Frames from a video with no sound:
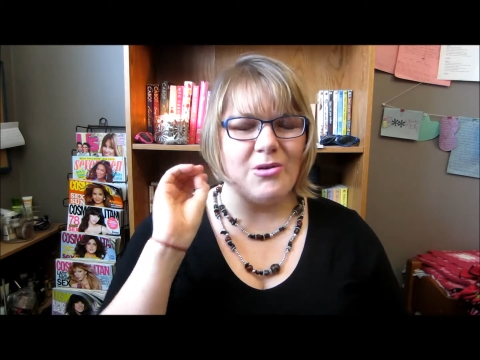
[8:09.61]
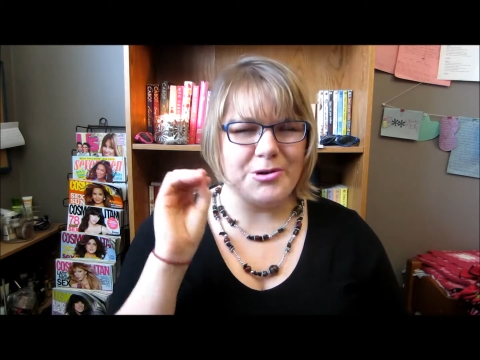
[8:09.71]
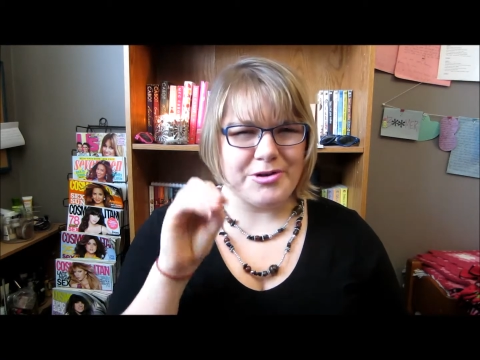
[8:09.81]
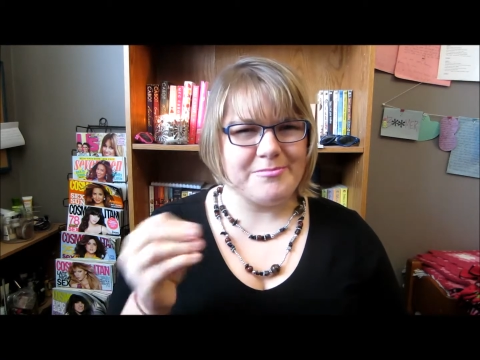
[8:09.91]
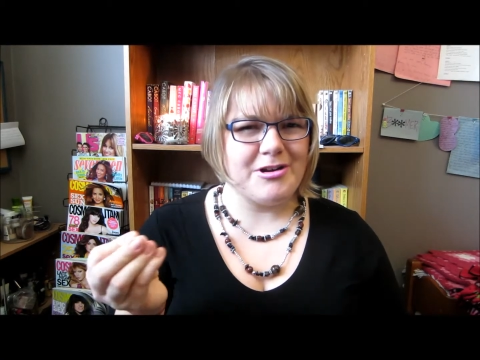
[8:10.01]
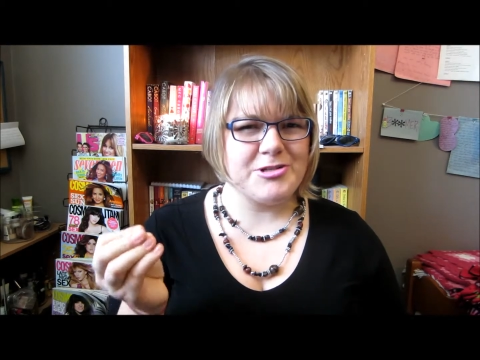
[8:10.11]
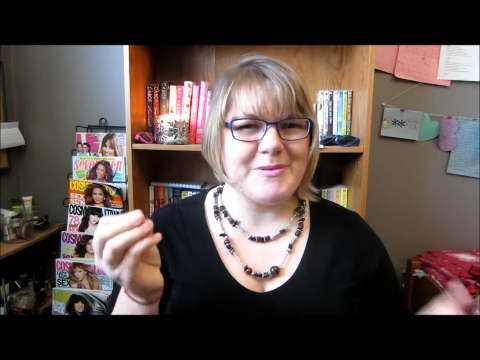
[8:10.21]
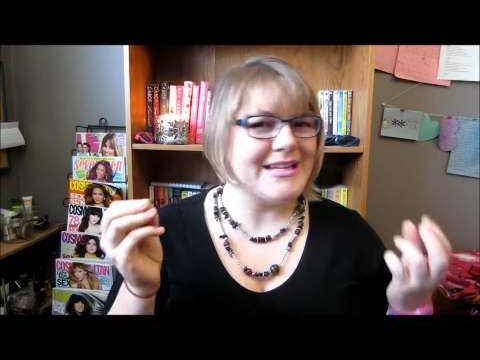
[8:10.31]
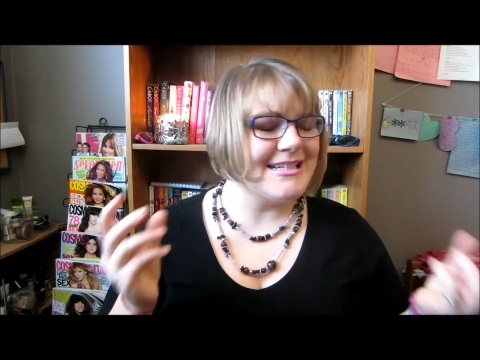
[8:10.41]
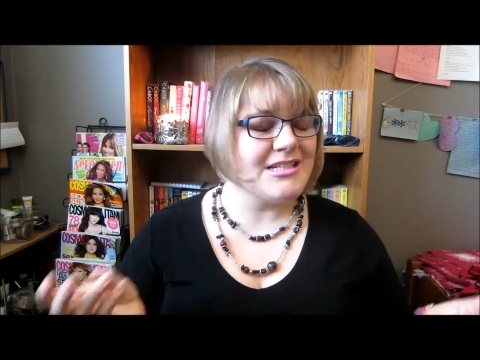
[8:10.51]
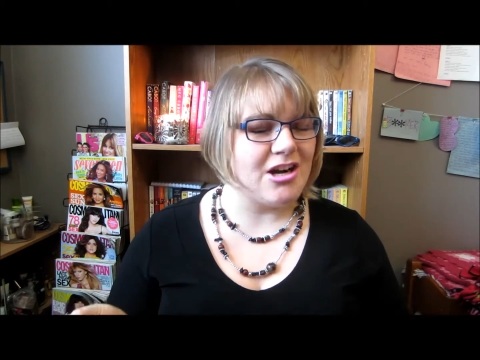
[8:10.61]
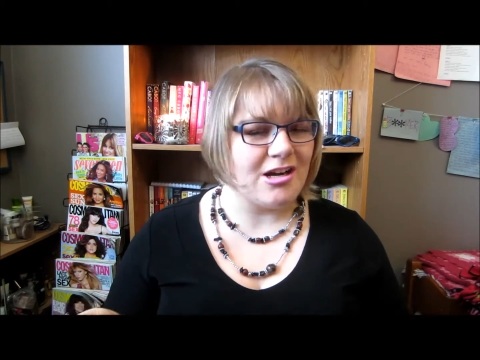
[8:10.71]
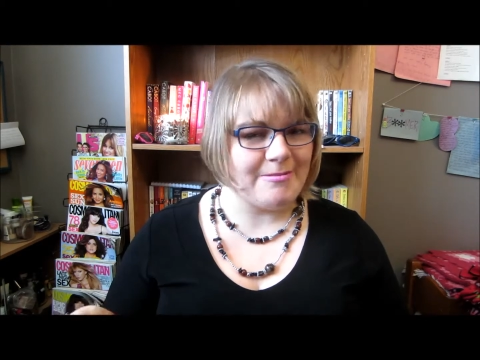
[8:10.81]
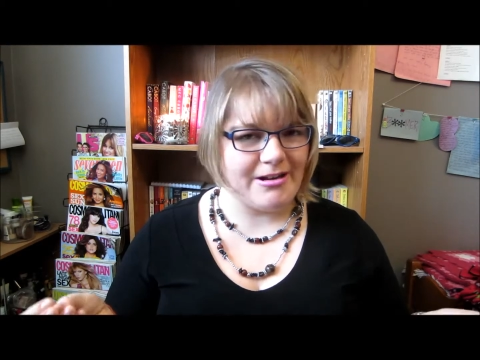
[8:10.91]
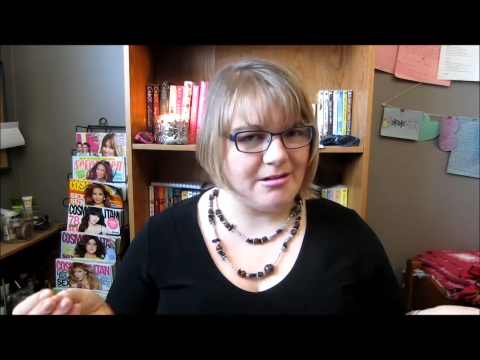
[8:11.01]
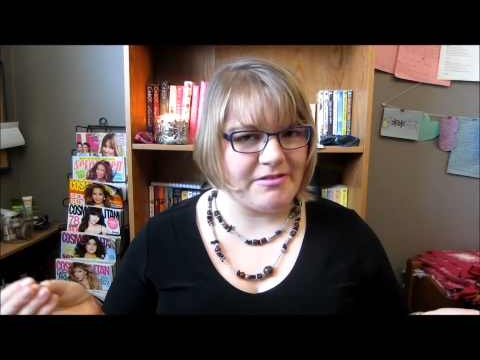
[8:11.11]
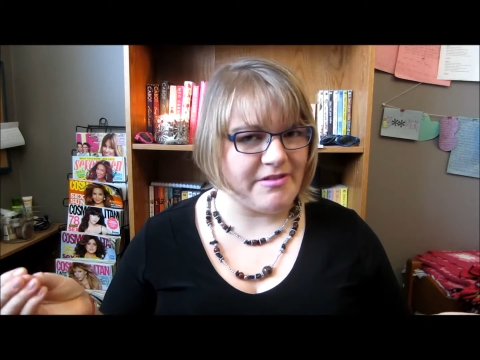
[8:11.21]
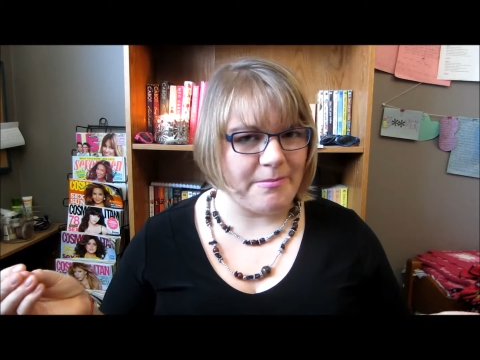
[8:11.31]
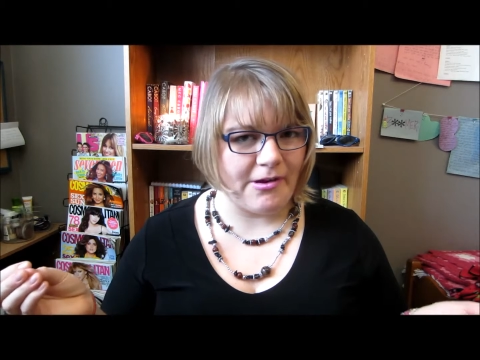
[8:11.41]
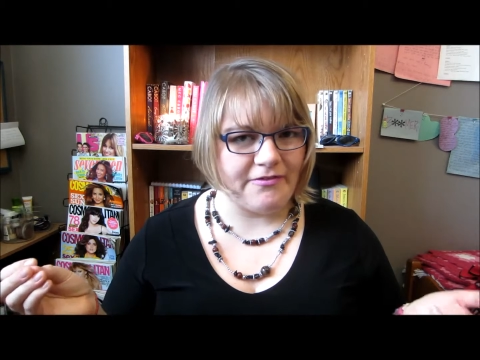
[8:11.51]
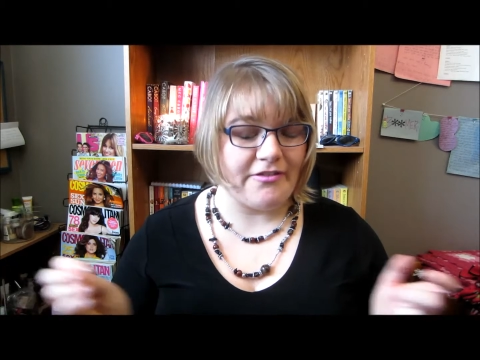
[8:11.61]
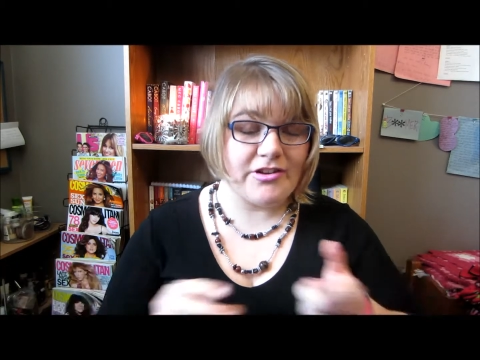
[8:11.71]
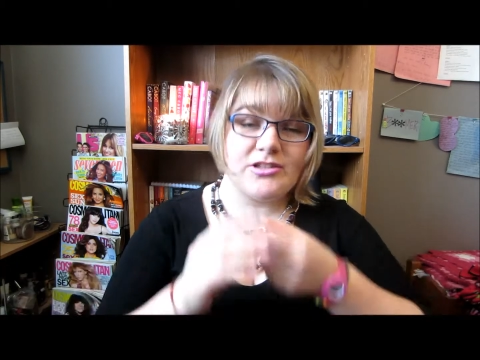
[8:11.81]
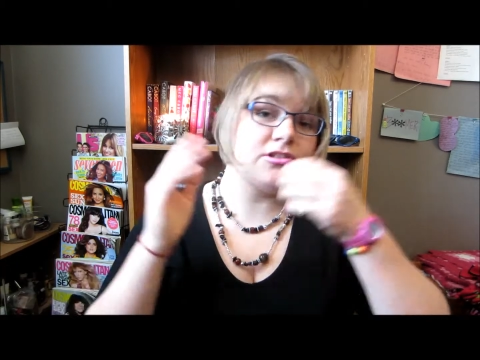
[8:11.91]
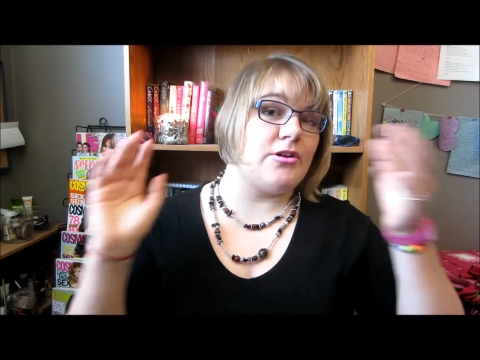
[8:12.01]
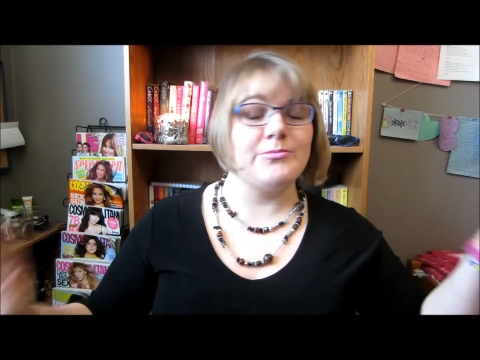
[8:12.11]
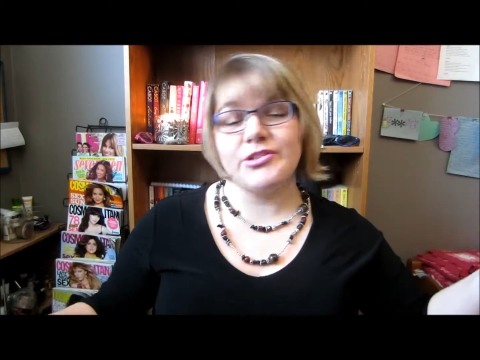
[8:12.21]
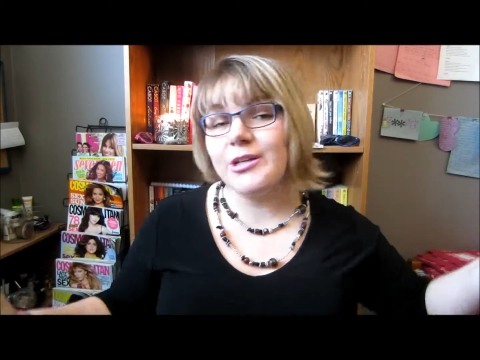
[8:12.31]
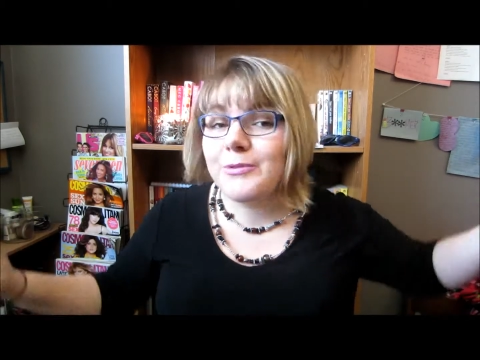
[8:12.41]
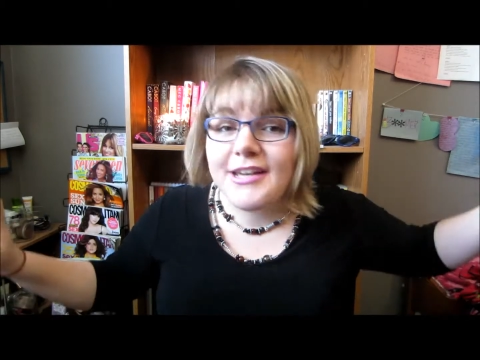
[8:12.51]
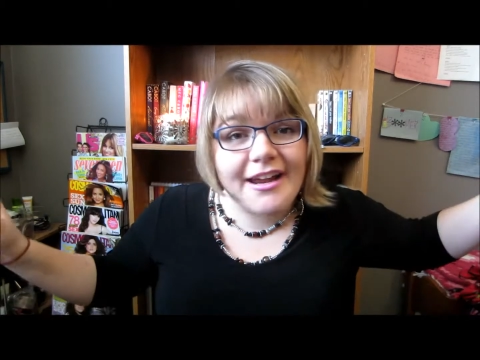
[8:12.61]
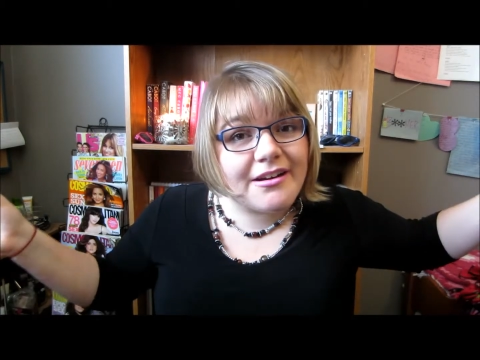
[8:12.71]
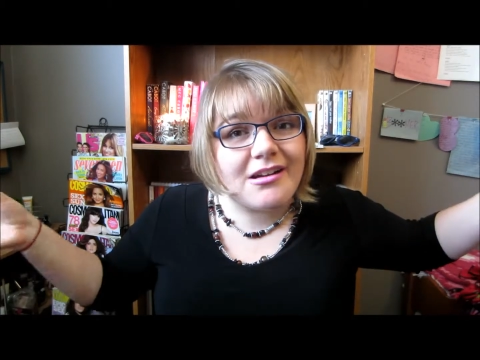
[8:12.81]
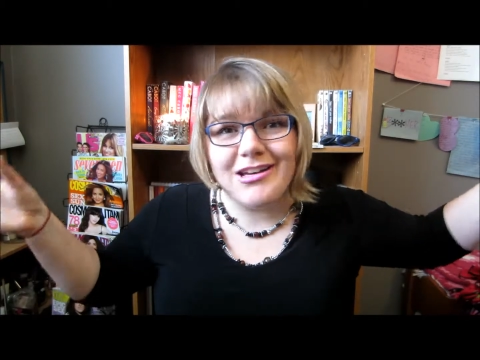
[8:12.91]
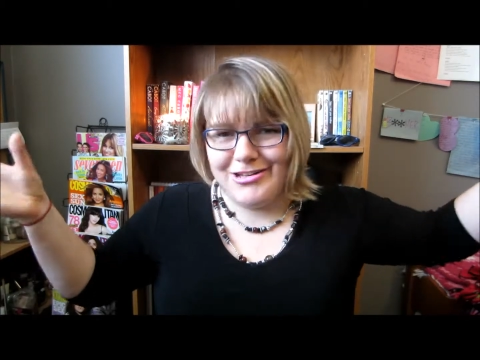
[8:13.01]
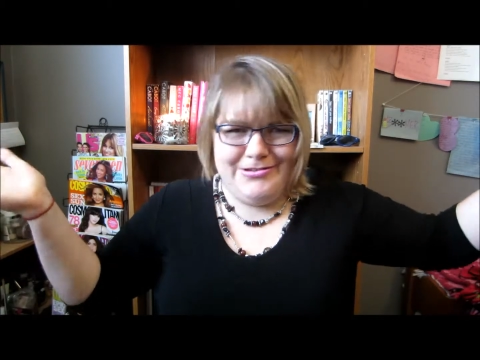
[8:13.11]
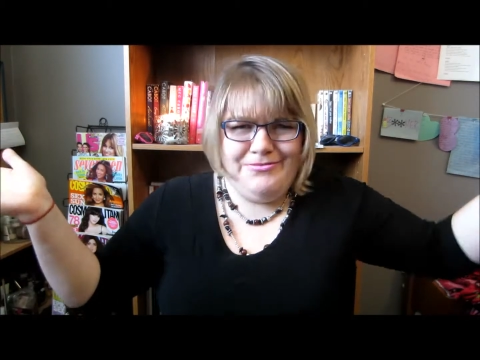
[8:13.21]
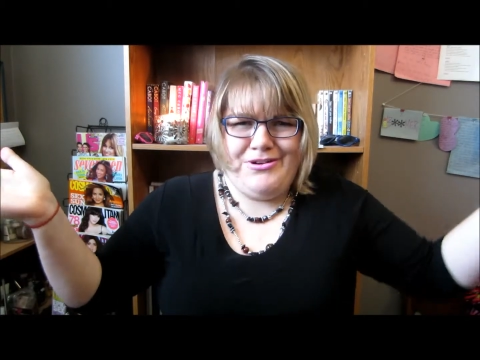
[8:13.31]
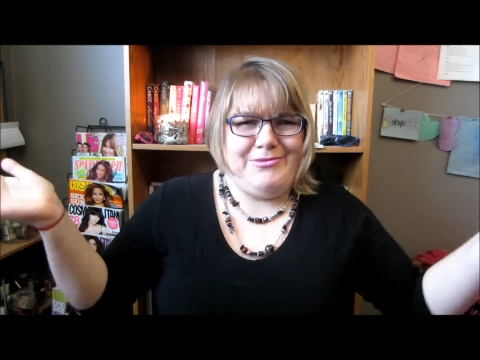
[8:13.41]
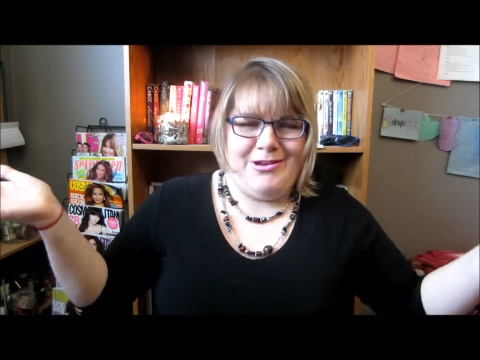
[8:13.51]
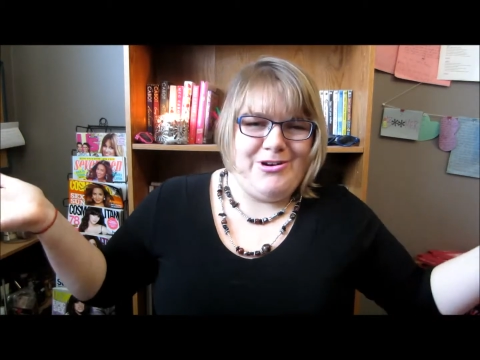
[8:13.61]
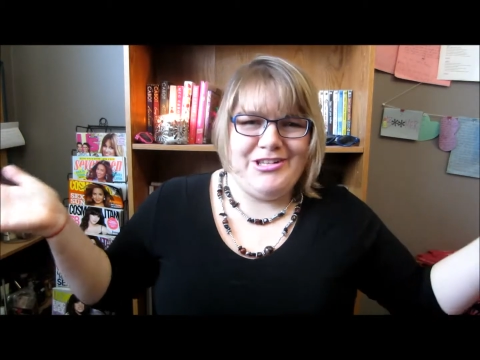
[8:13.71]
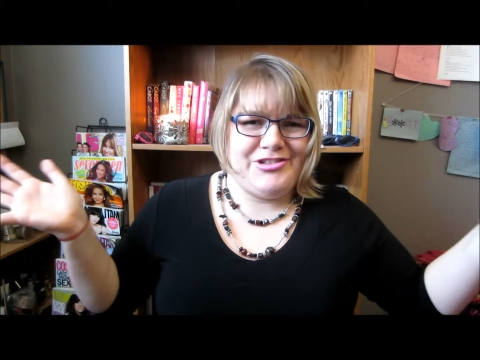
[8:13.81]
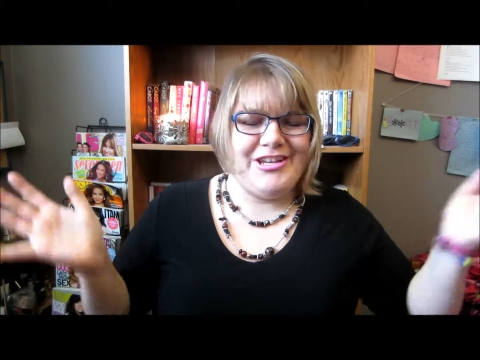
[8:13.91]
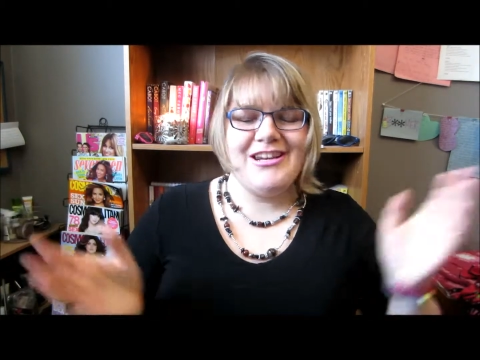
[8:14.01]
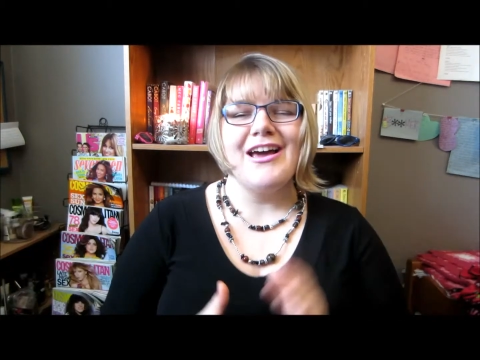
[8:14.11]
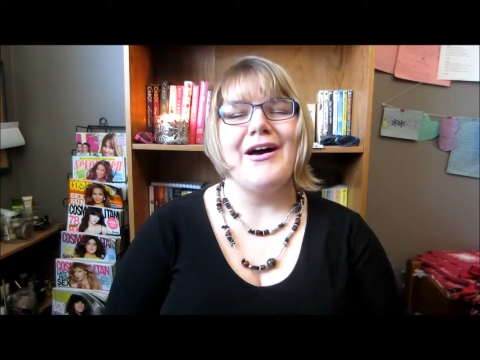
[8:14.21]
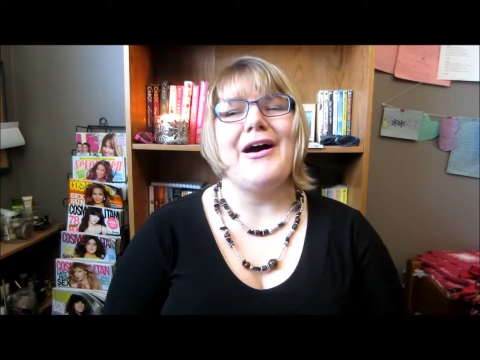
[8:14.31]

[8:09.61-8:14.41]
or during March, but I didn't talk about it in my February favorites, so I'm just gonna pretend you don't know when I watched it.